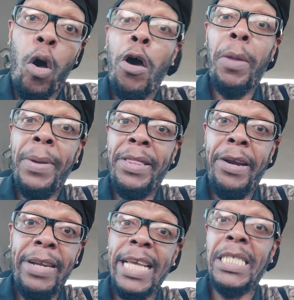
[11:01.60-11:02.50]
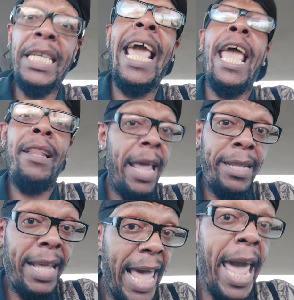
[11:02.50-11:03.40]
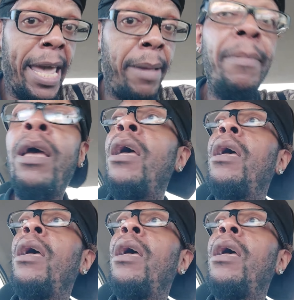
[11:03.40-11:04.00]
caught up in their addiction and in the game,